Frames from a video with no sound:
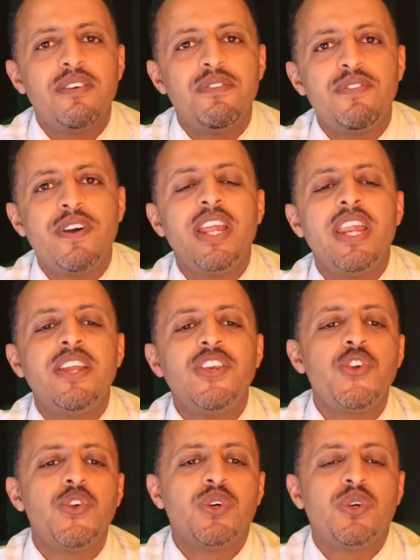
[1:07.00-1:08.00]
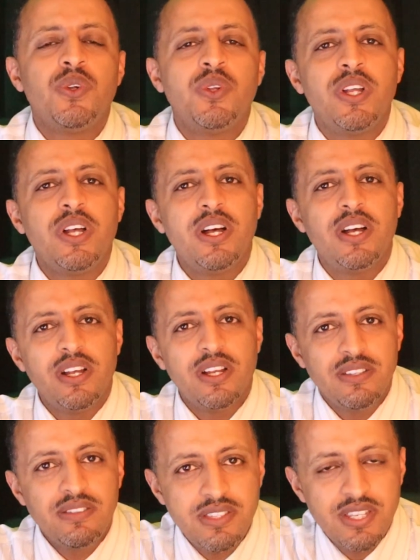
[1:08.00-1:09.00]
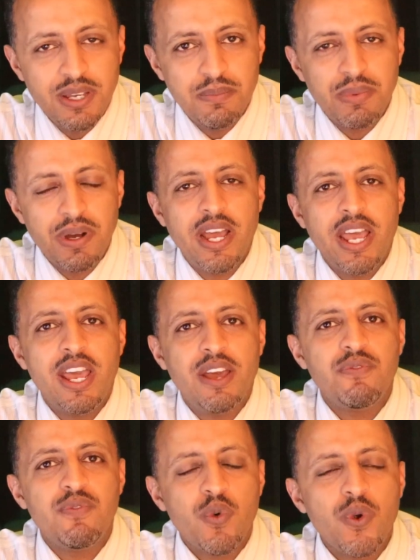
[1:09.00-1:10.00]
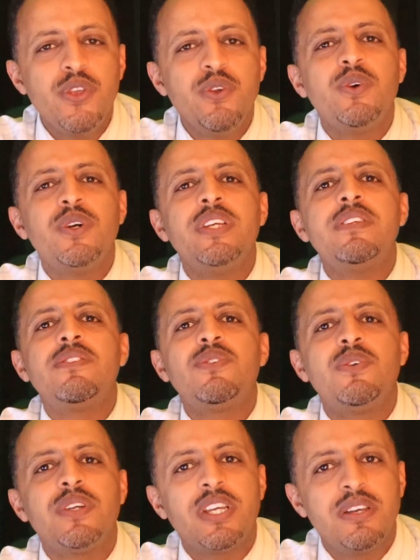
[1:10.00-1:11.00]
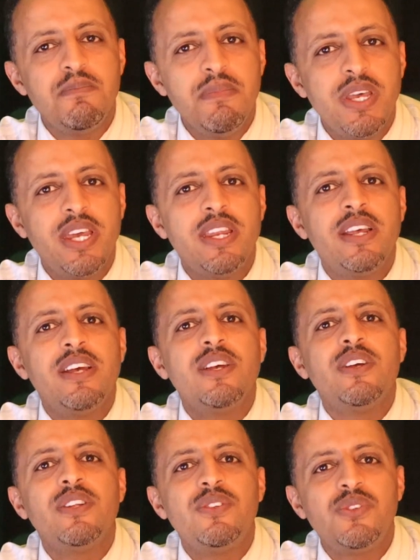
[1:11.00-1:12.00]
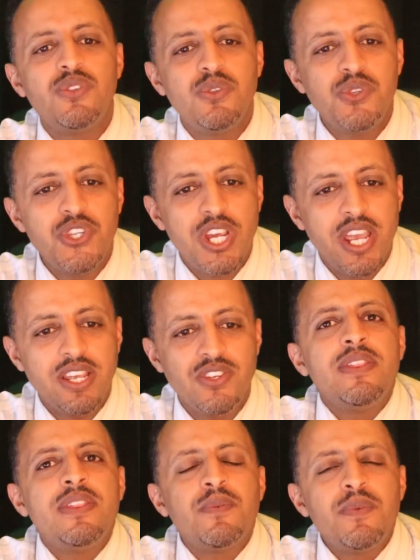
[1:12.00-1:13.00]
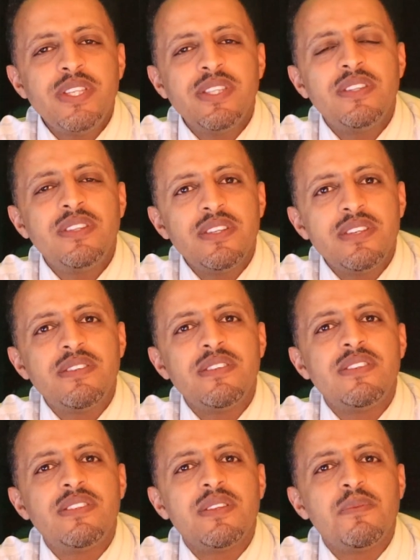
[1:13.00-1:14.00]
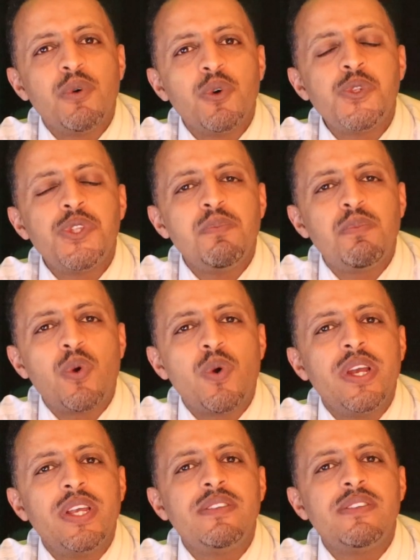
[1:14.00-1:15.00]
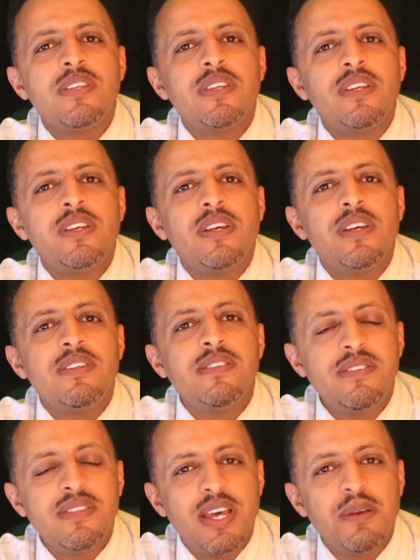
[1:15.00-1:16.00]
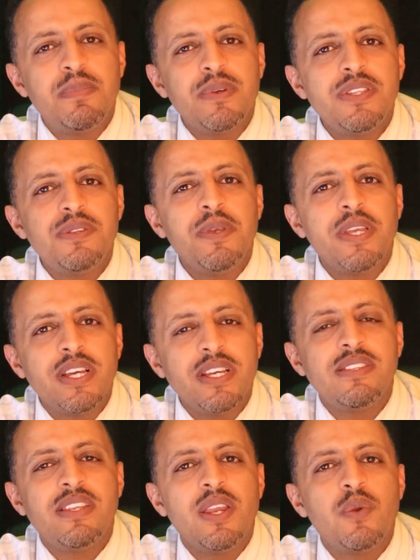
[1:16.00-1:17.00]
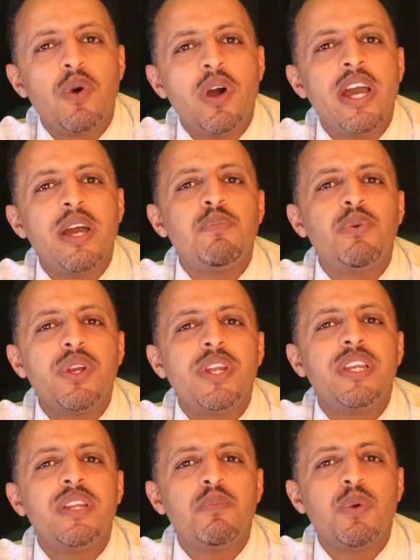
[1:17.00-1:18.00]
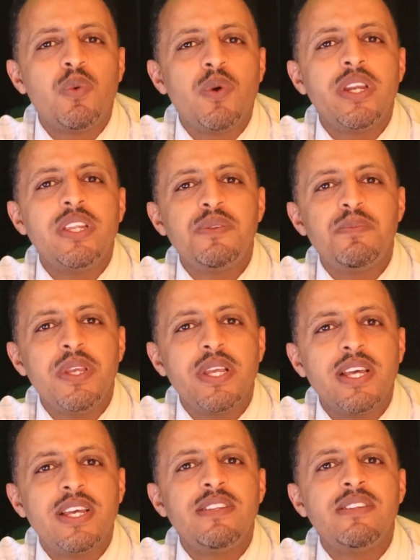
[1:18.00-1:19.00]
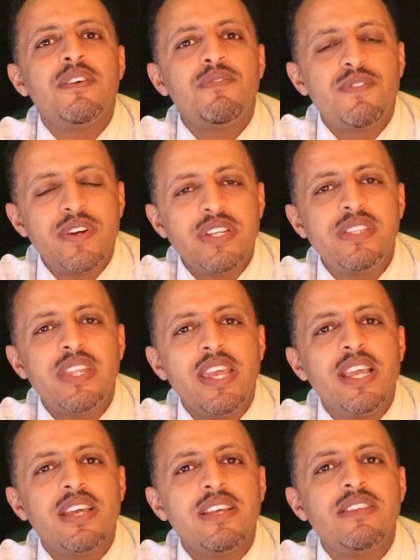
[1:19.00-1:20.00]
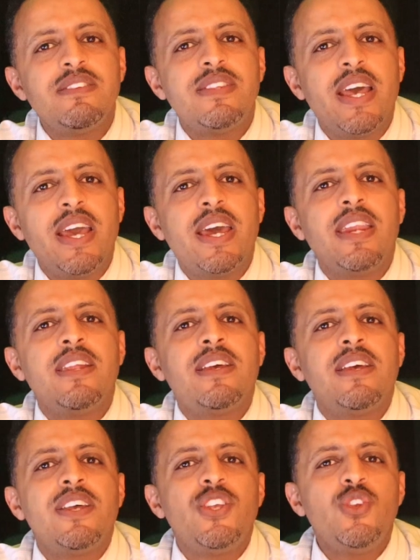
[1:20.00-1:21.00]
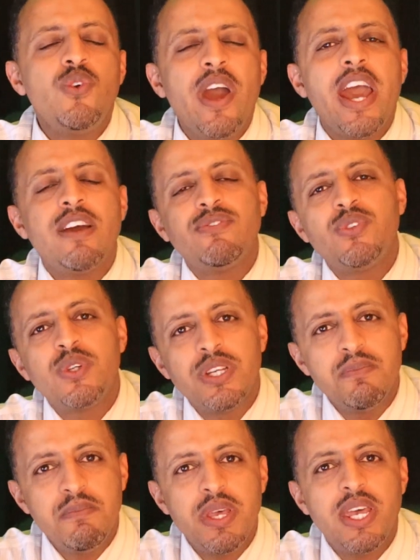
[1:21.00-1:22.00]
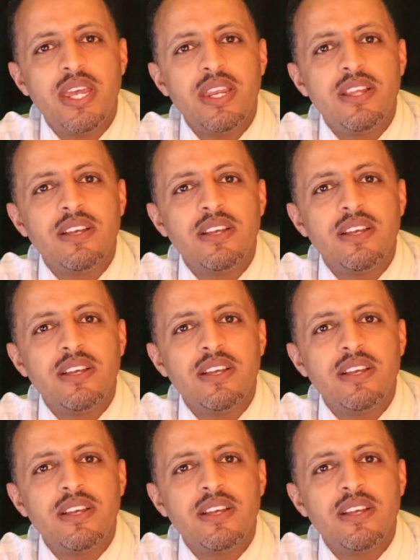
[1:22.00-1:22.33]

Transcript: financial tip I have for you is to commit to change. The reason this is the most important step is because, and why I put it number 1, is because the first thing is that you have to commit